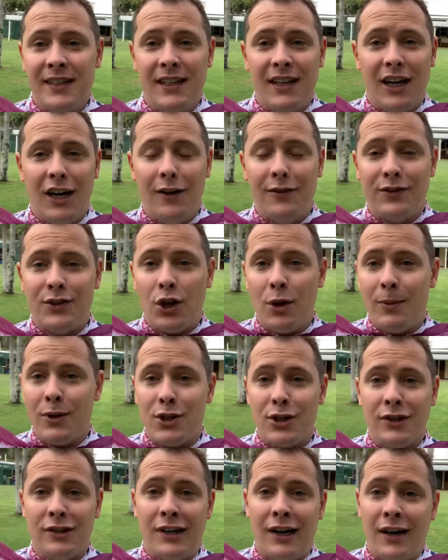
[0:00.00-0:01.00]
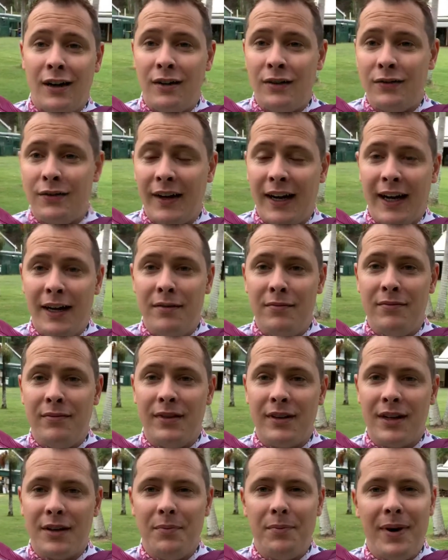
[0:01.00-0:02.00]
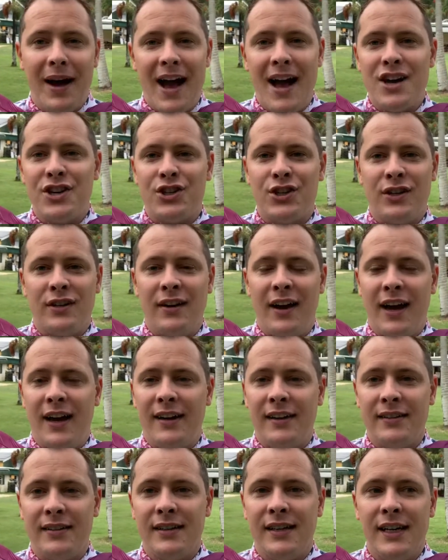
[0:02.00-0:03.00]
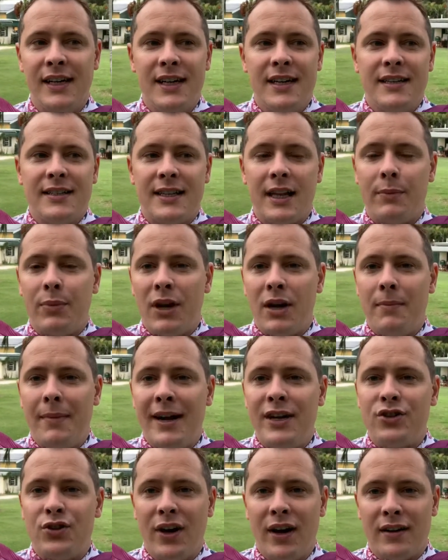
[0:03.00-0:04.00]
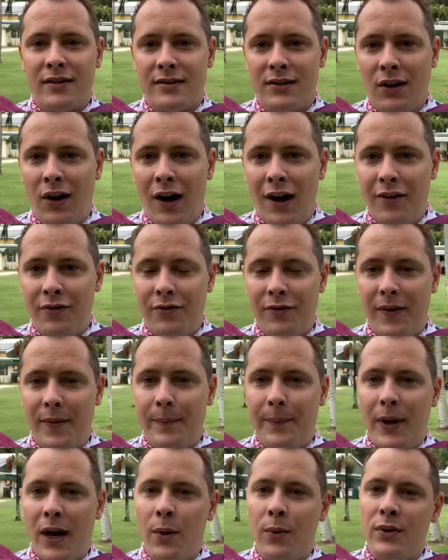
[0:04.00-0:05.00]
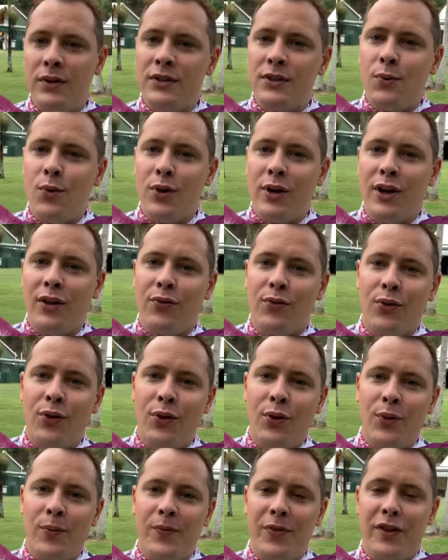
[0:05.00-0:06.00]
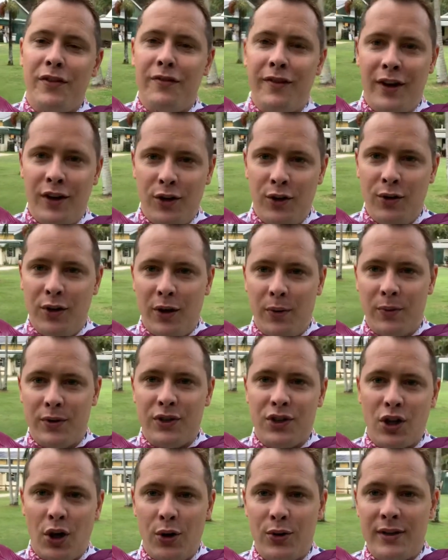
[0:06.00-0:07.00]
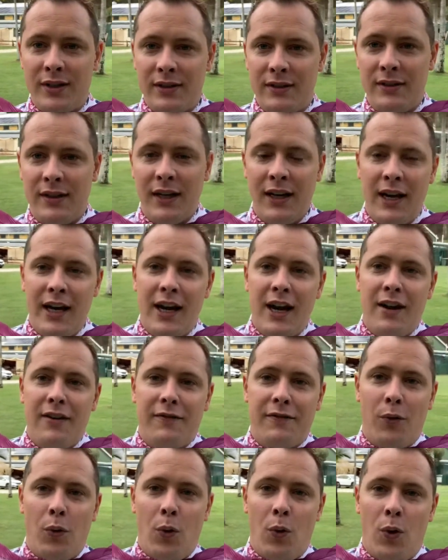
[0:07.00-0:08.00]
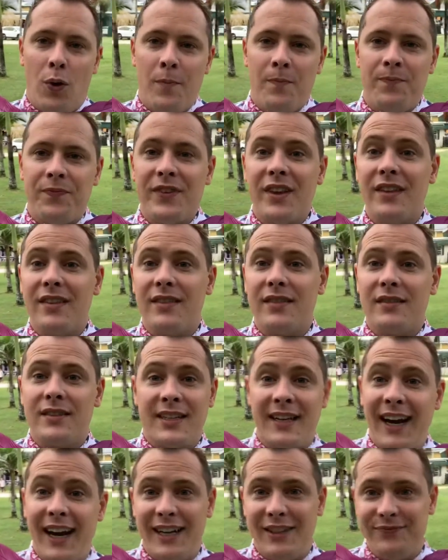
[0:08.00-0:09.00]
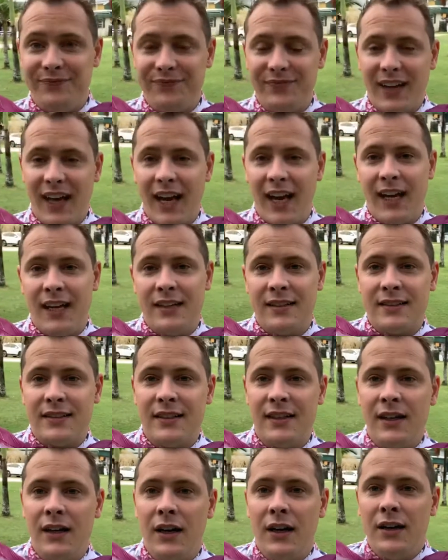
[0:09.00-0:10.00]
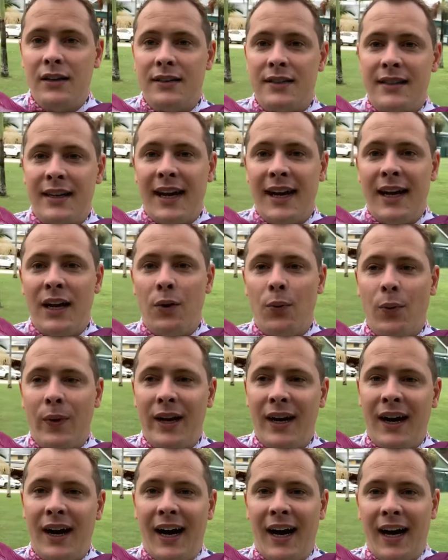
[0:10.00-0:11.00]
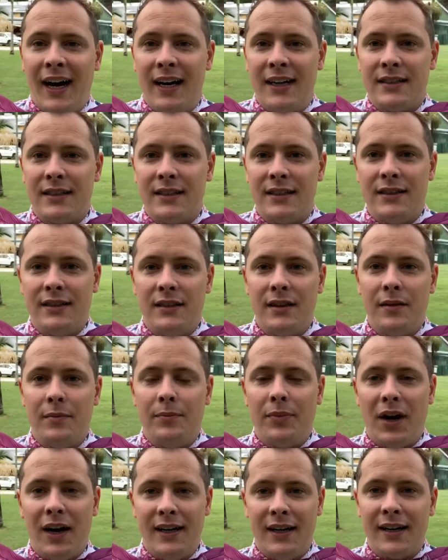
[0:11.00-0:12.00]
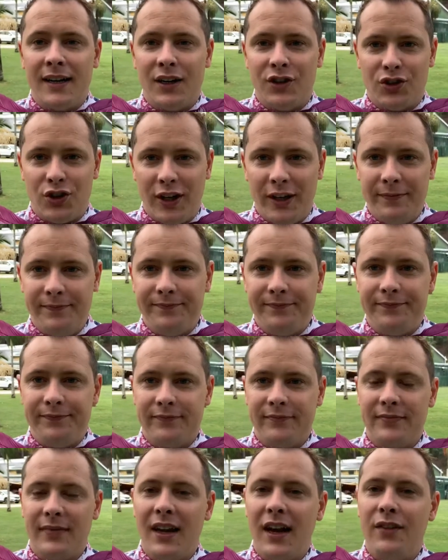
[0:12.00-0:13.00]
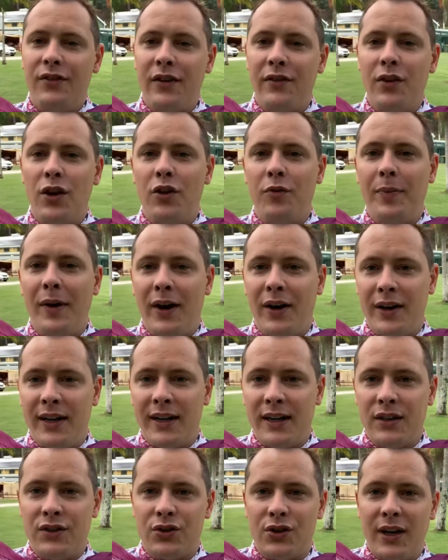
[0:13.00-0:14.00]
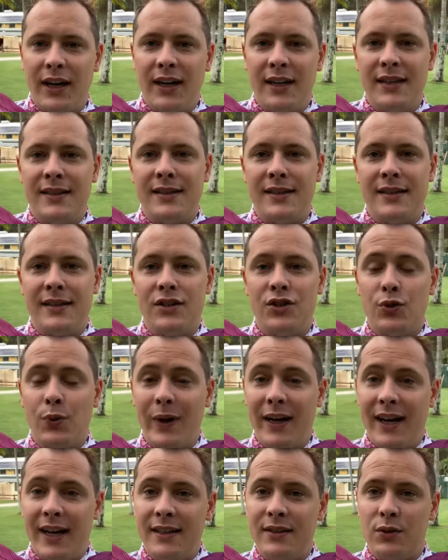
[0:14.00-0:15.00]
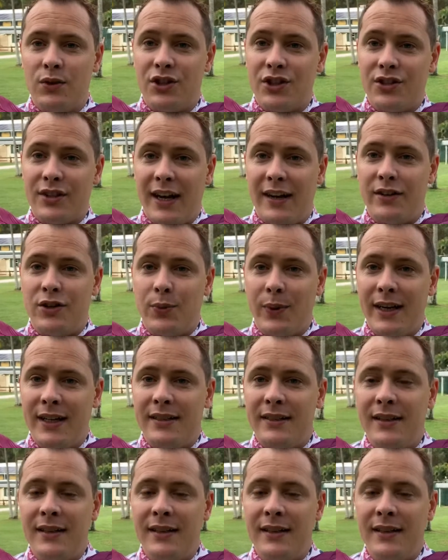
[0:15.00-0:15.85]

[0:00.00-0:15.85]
of so much love and compassion and celebrating a matriarch's life. But I wanted to walk you through the venue that was chosen for today. And today we are at Pioneer Country. Now, if you haven't heard of Pioneer Country, it is in Tweed Heads or just out of Tweed.